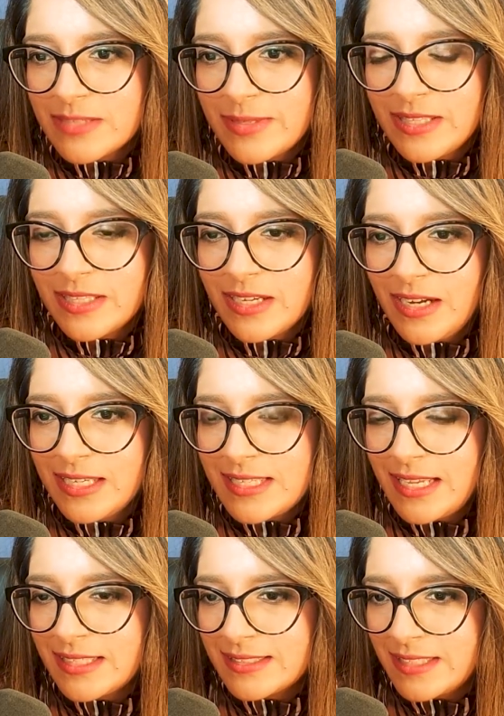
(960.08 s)
about it in the
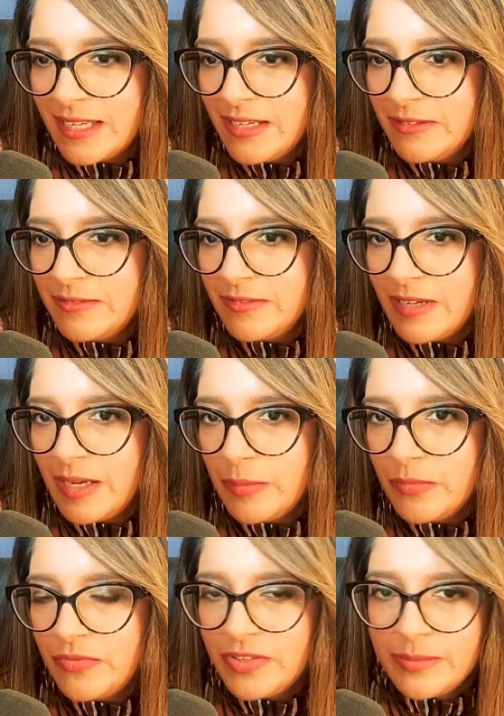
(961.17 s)
context of
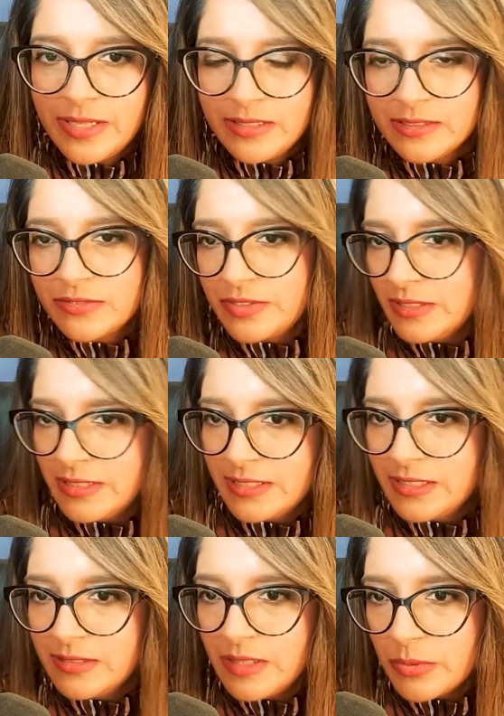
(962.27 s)
females
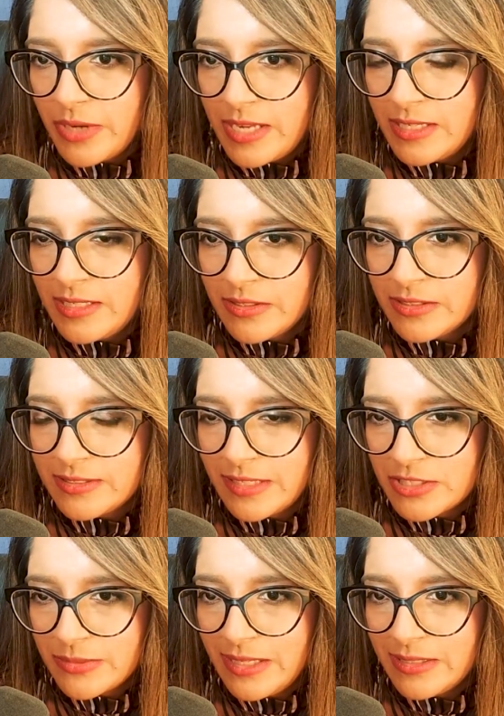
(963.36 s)
feeling liberated in their
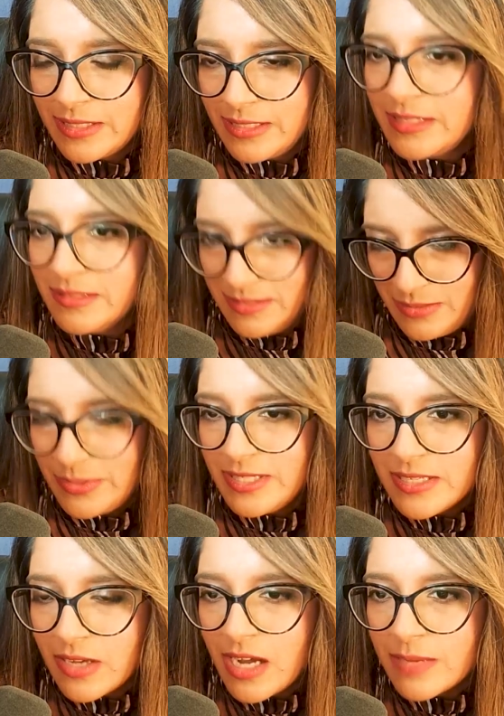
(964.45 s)
sexuality. Okay. So we
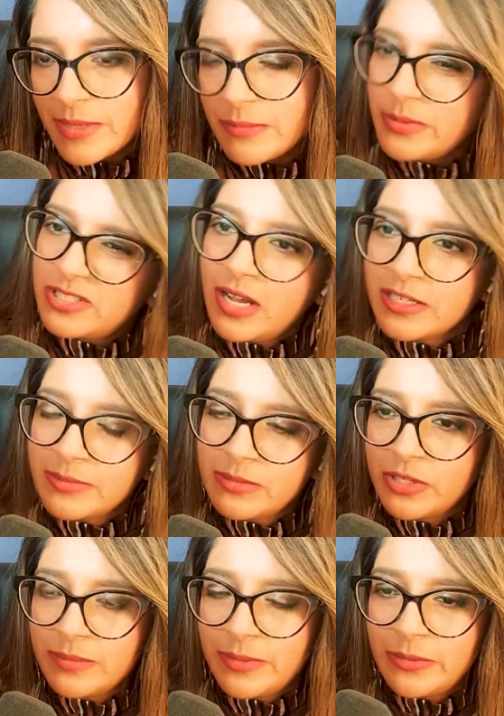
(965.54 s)
did talk about it, but we talked about it
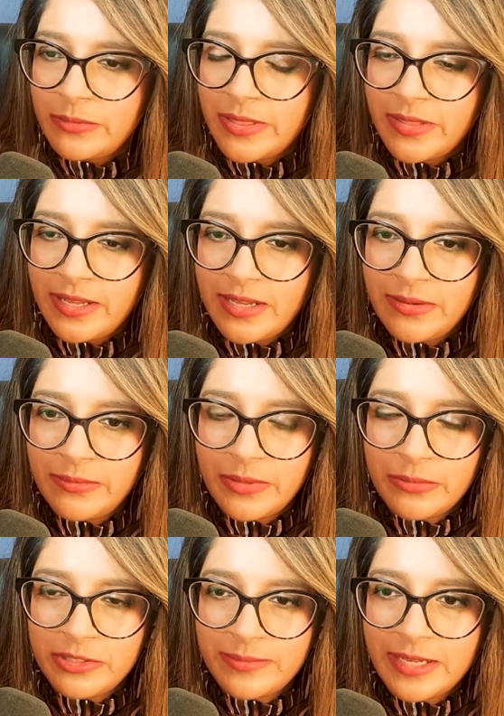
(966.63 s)
more
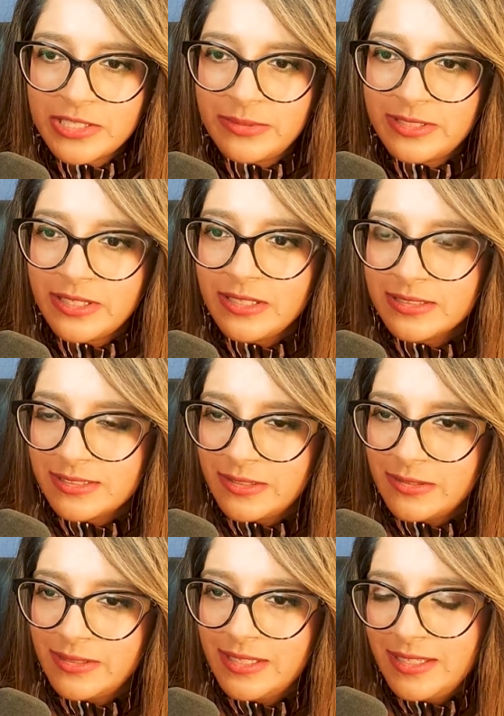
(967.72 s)
with respect to adults.
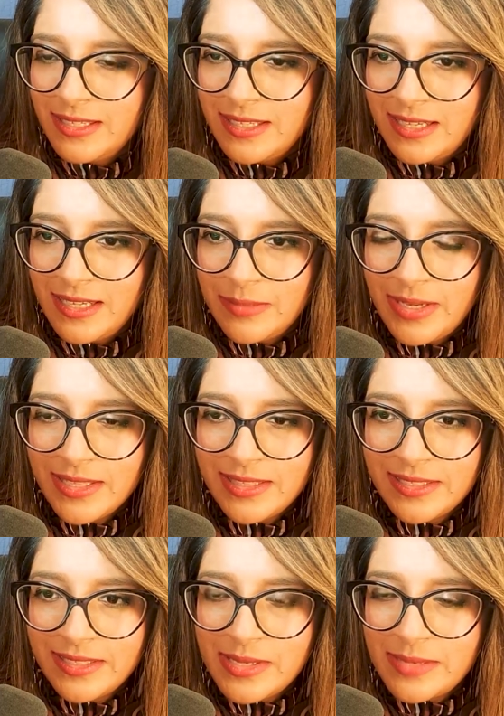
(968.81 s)
So I
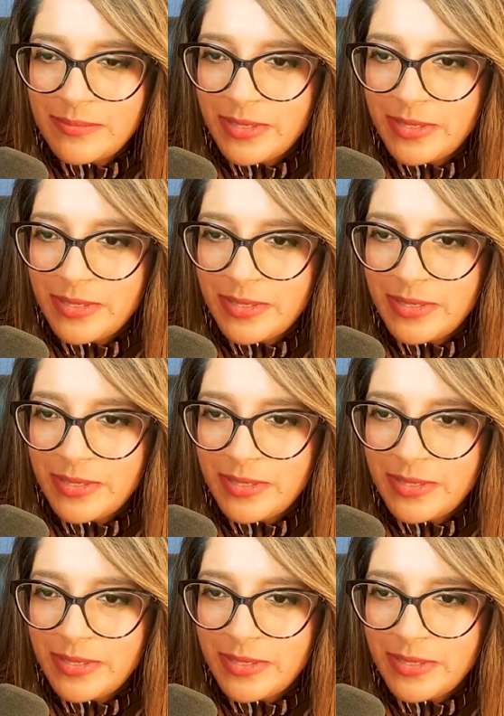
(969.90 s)
think it